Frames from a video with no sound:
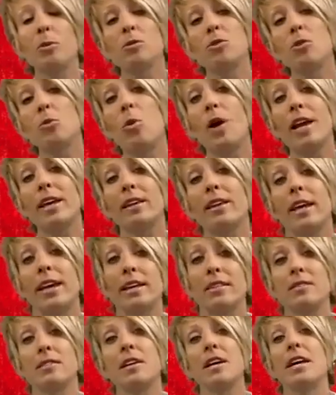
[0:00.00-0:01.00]
as opposed to white
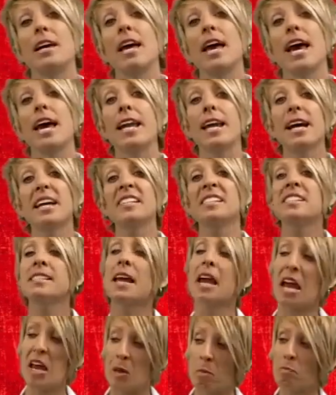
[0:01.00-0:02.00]
light. And I
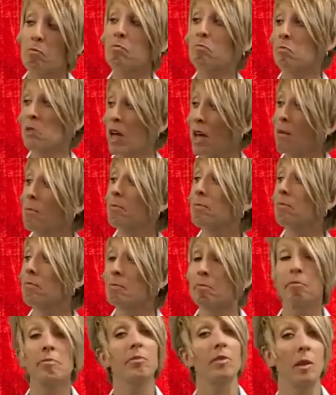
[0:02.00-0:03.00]
say, yep,
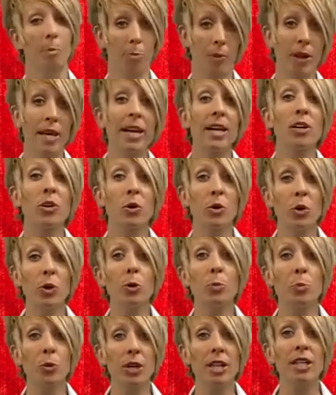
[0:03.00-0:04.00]
the plant
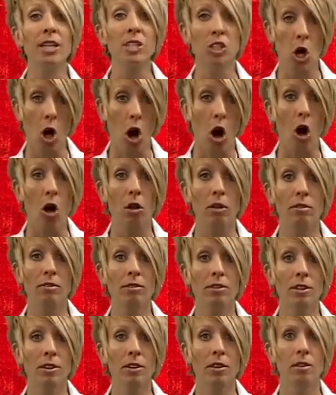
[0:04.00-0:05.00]
grew pretty tall.
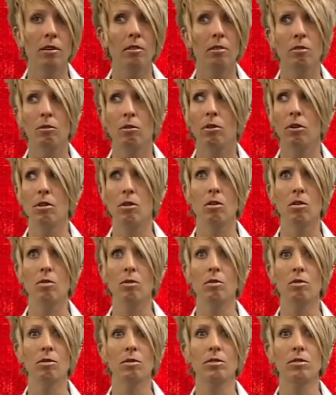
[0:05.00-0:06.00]

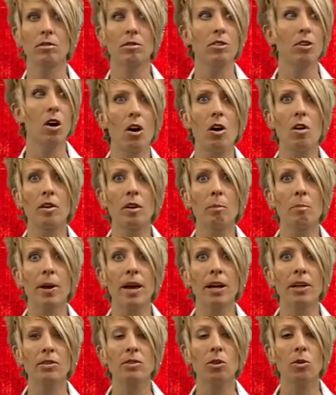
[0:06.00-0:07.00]
Well, tall
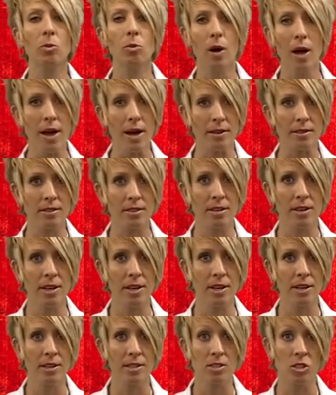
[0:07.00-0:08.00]
compared to what?
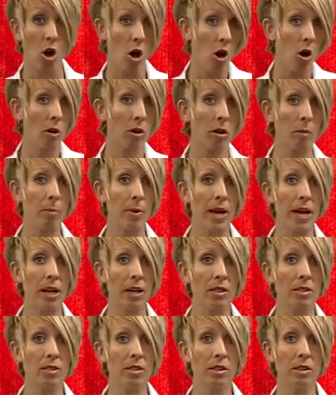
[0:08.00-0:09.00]
Tall
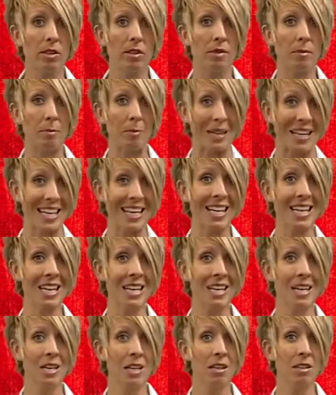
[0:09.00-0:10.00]
compared to
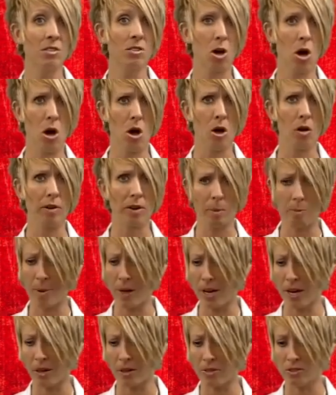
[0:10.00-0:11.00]
me? Tall
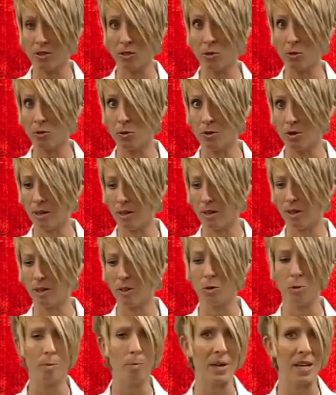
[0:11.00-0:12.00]
compared to the
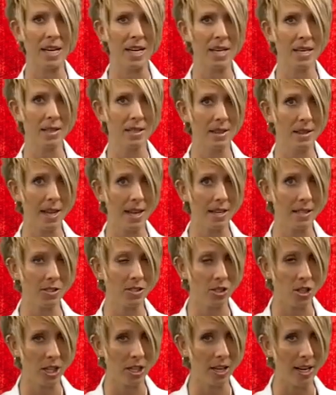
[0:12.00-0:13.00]
little bean that
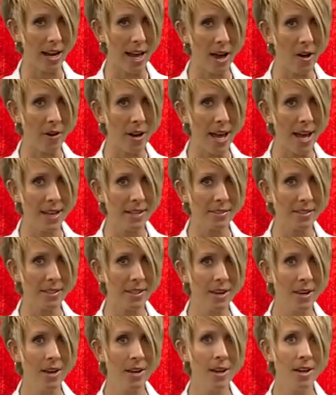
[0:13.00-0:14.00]
it started out
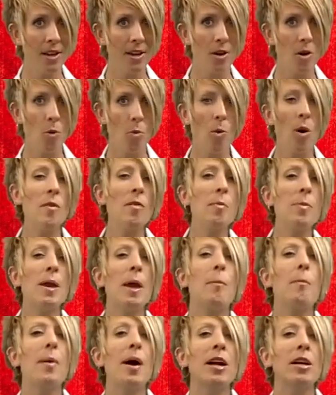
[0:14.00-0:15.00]
as? What would
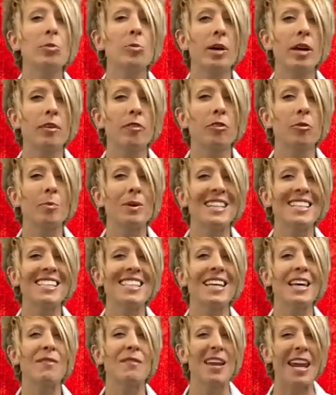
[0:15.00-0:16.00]
be a better way for
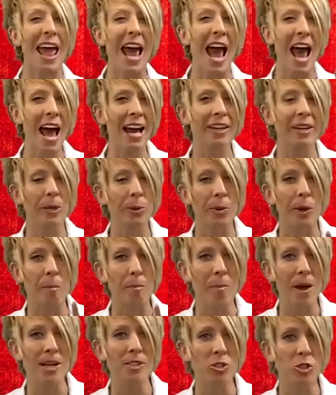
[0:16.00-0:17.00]
me to give an
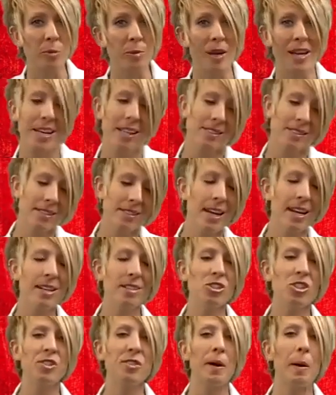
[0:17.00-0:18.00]
accurate measurement
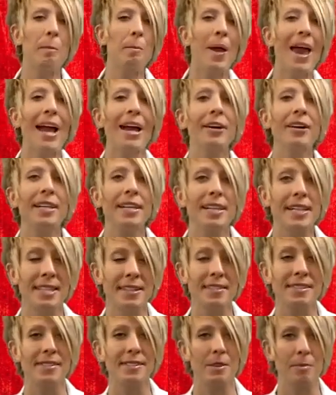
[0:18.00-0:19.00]
instead of just
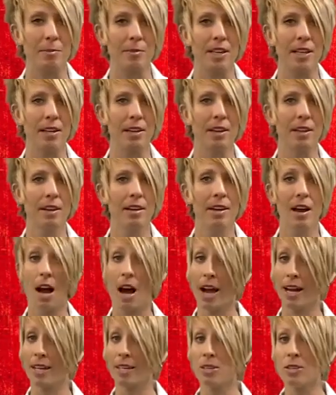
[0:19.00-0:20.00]
comparing it to something?
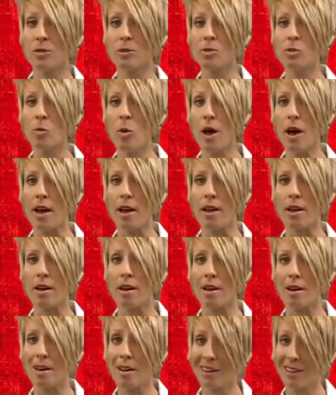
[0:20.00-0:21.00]
I could use what?
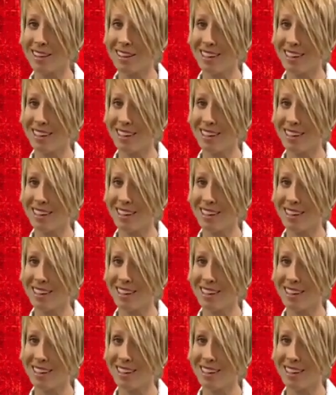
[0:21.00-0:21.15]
